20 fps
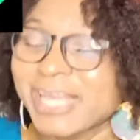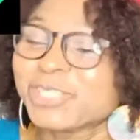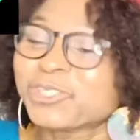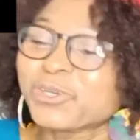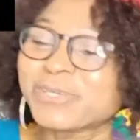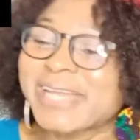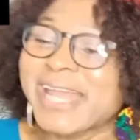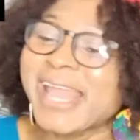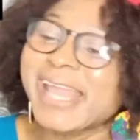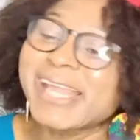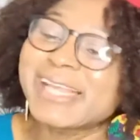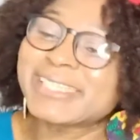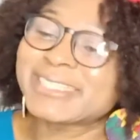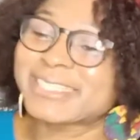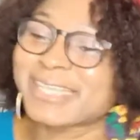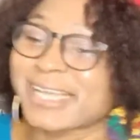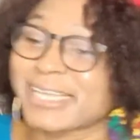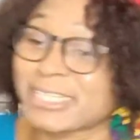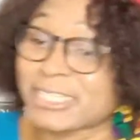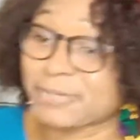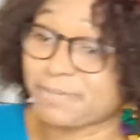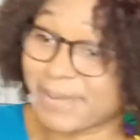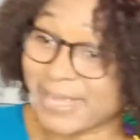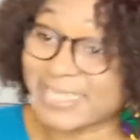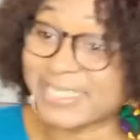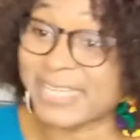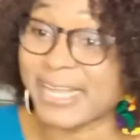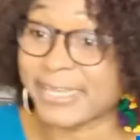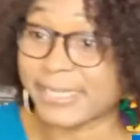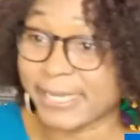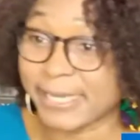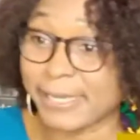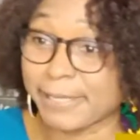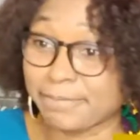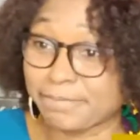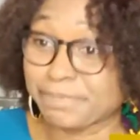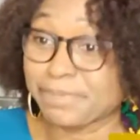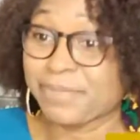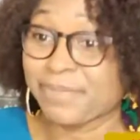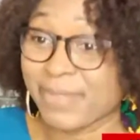Today is a special day.
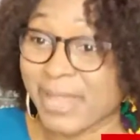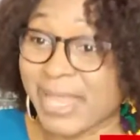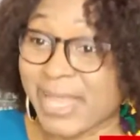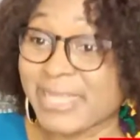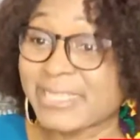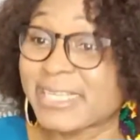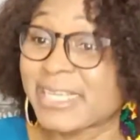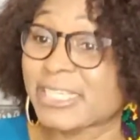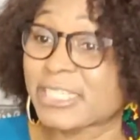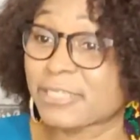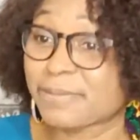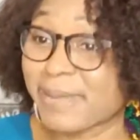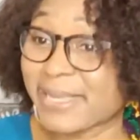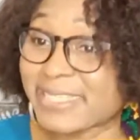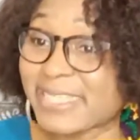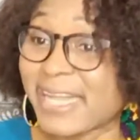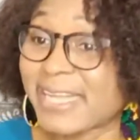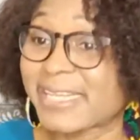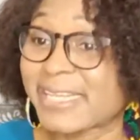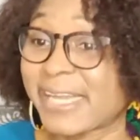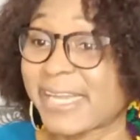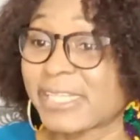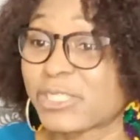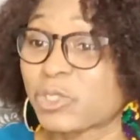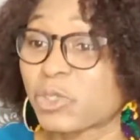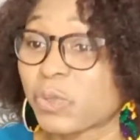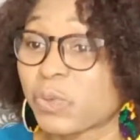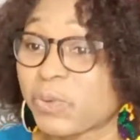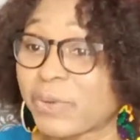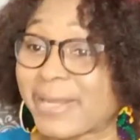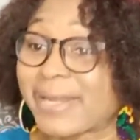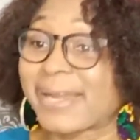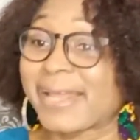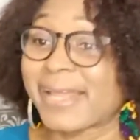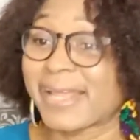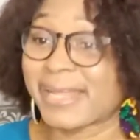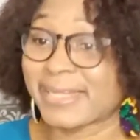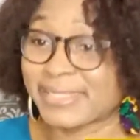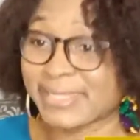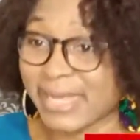It's a special day to
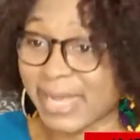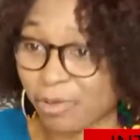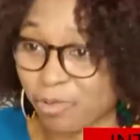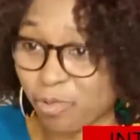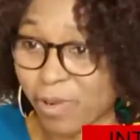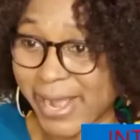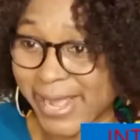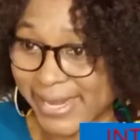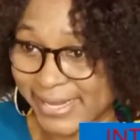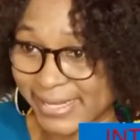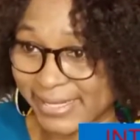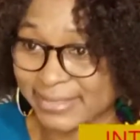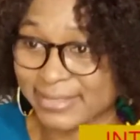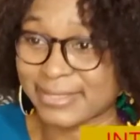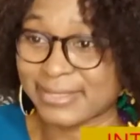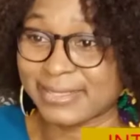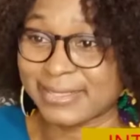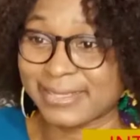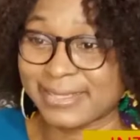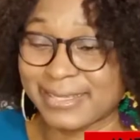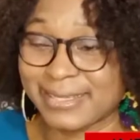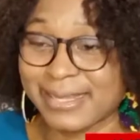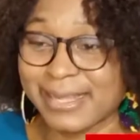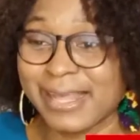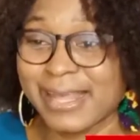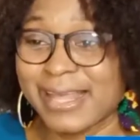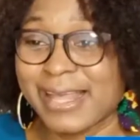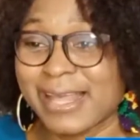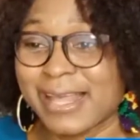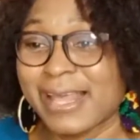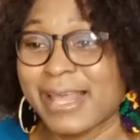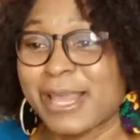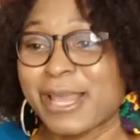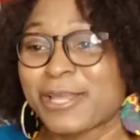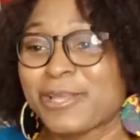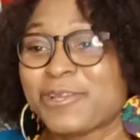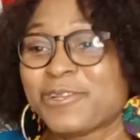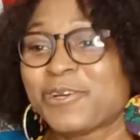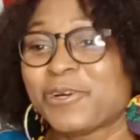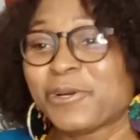create awareness.
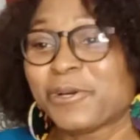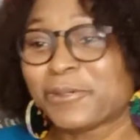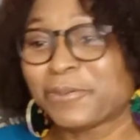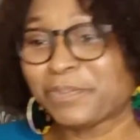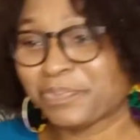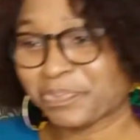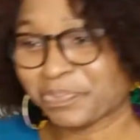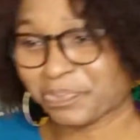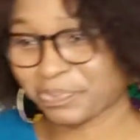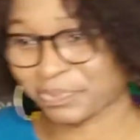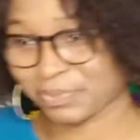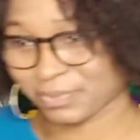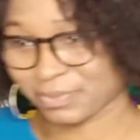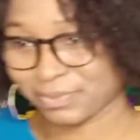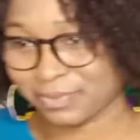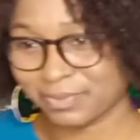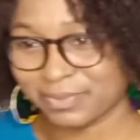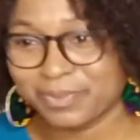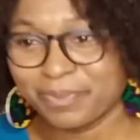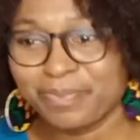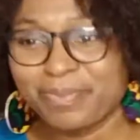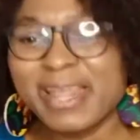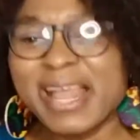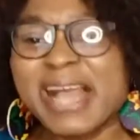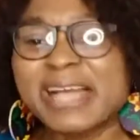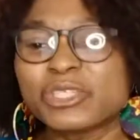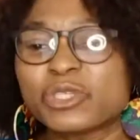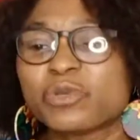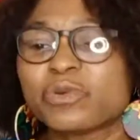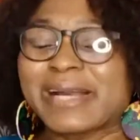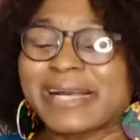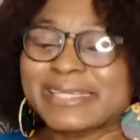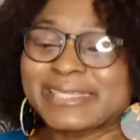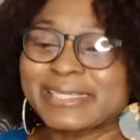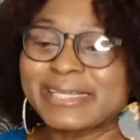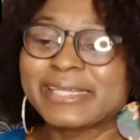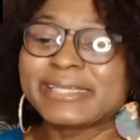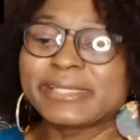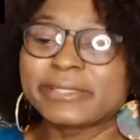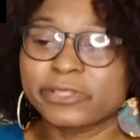You know, as you can
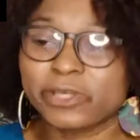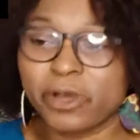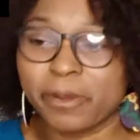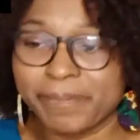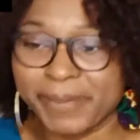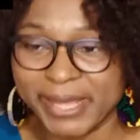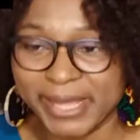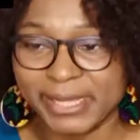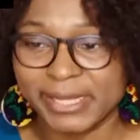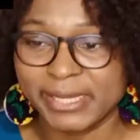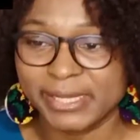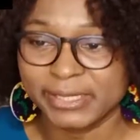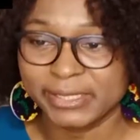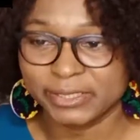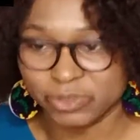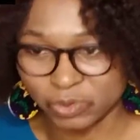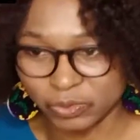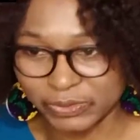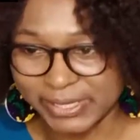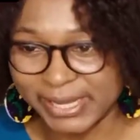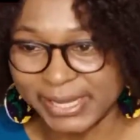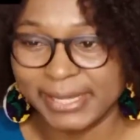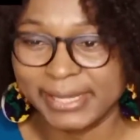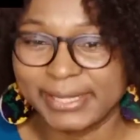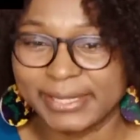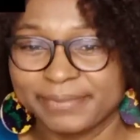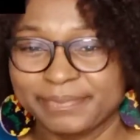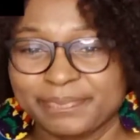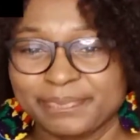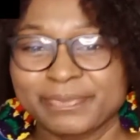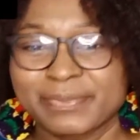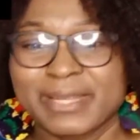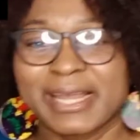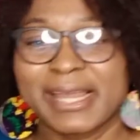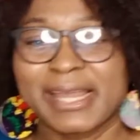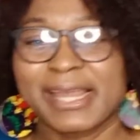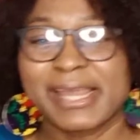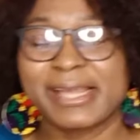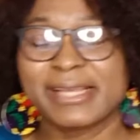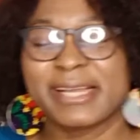see, the topic today
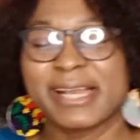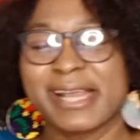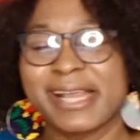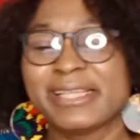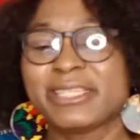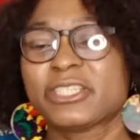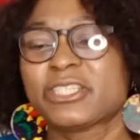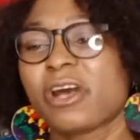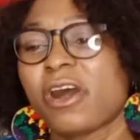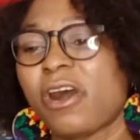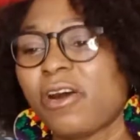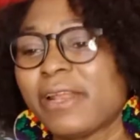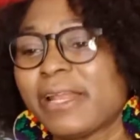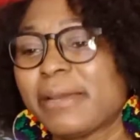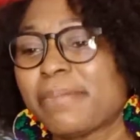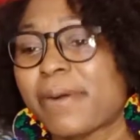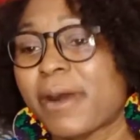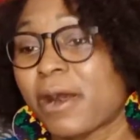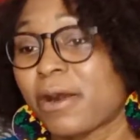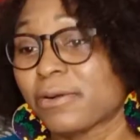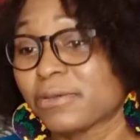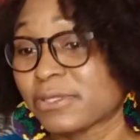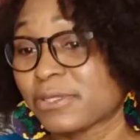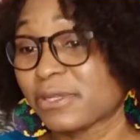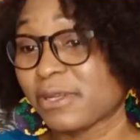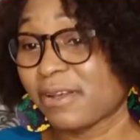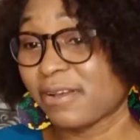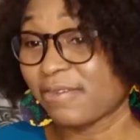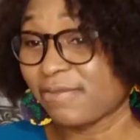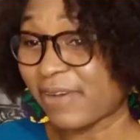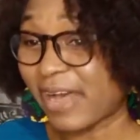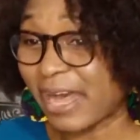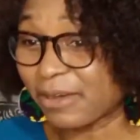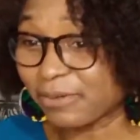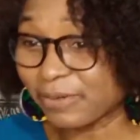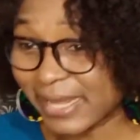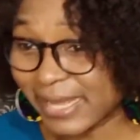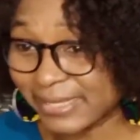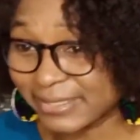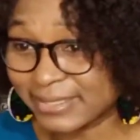is all about
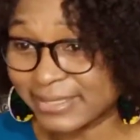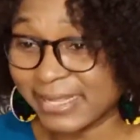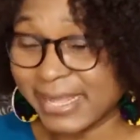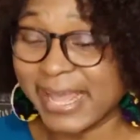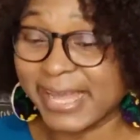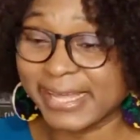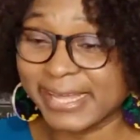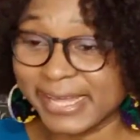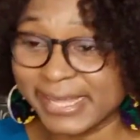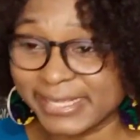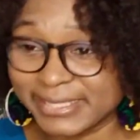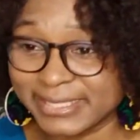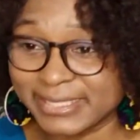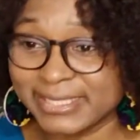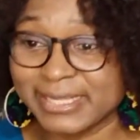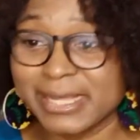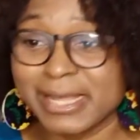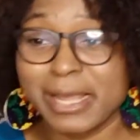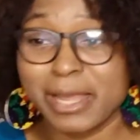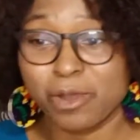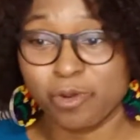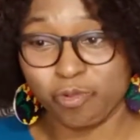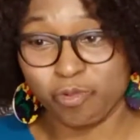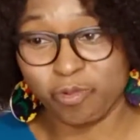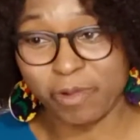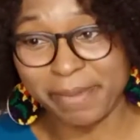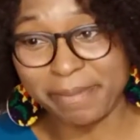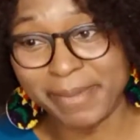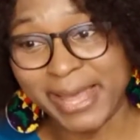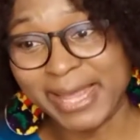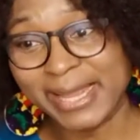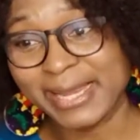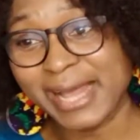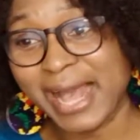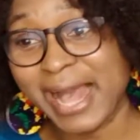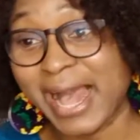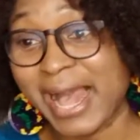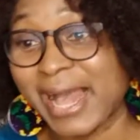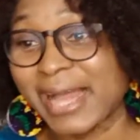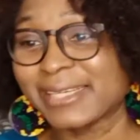violence against women
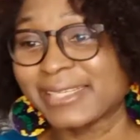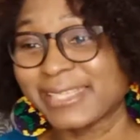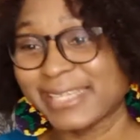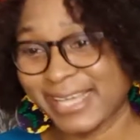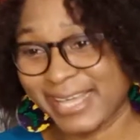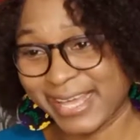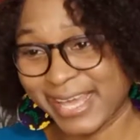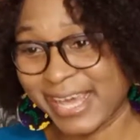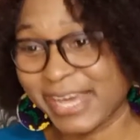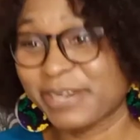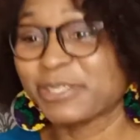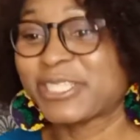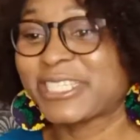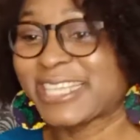and girl